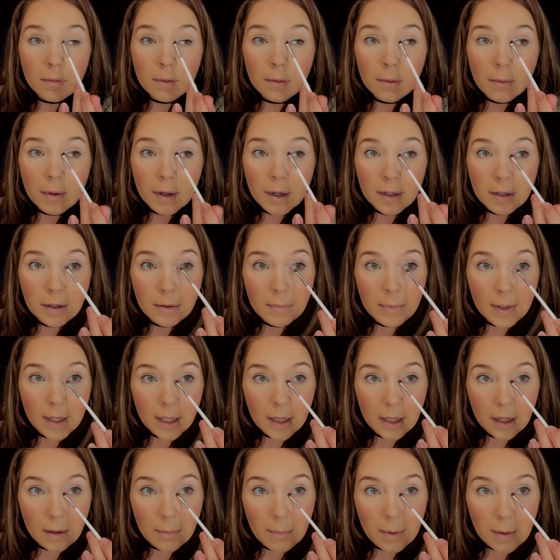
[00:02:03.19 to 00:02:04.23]
We're wanting to be a
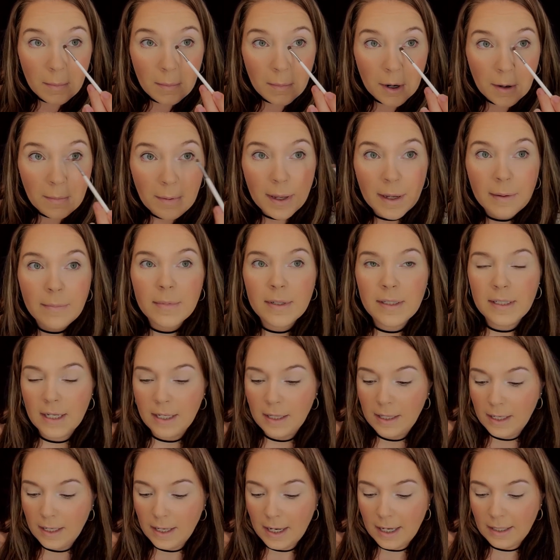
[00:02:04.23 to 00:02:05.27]
little bit more
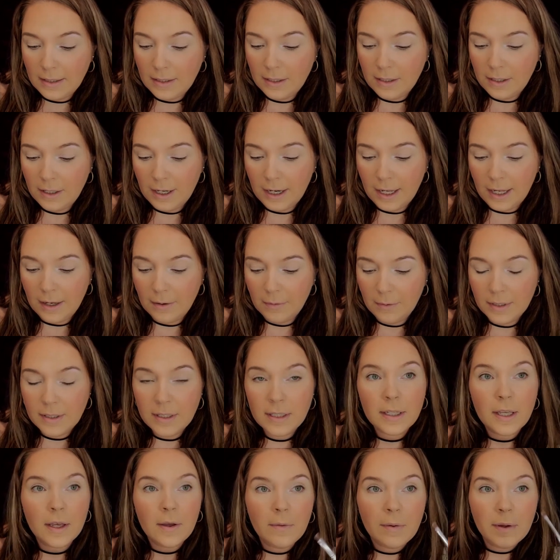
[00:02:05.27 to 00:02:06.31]
pigmented than yesterday. What's
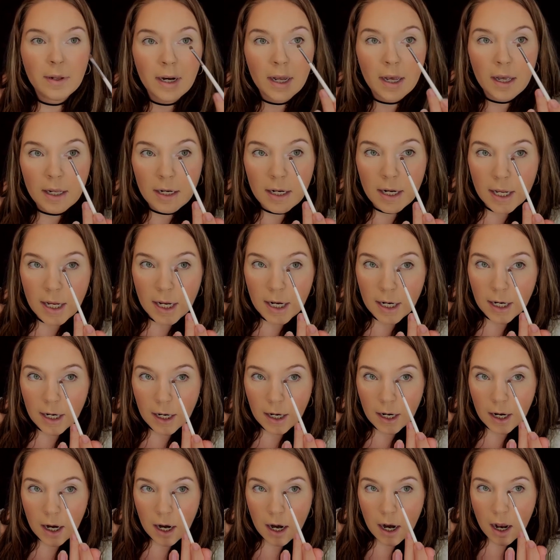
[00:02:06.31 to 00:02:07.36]
going on
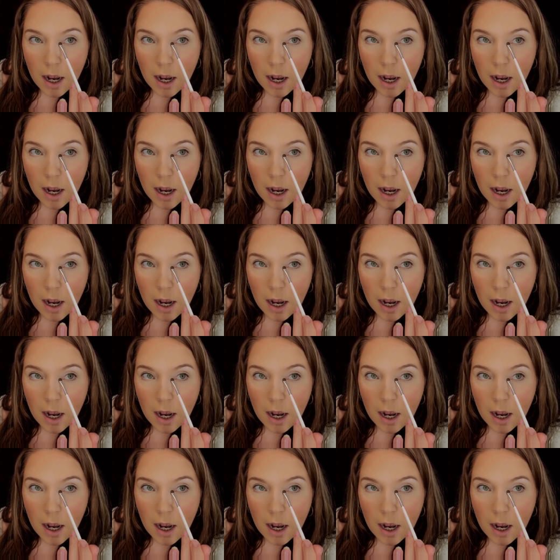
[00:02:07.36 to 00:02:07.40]
here?